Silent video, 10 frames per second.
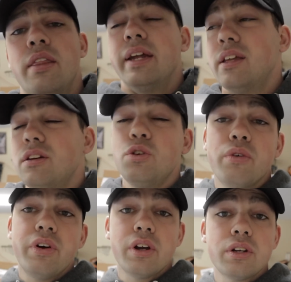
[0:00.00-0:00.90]
they didn't do
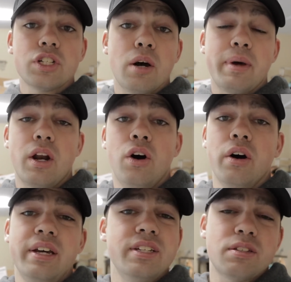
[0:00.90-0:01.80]
a very good job at
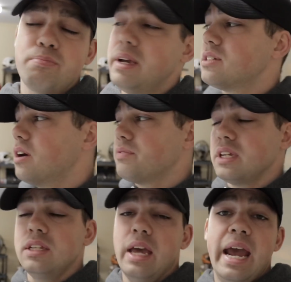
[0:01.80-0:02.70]
all, and just based off
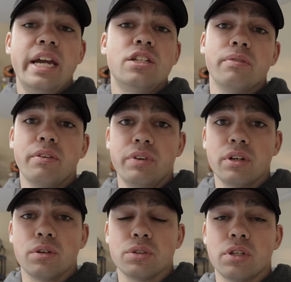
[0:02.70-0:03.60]
the age of the vehicle.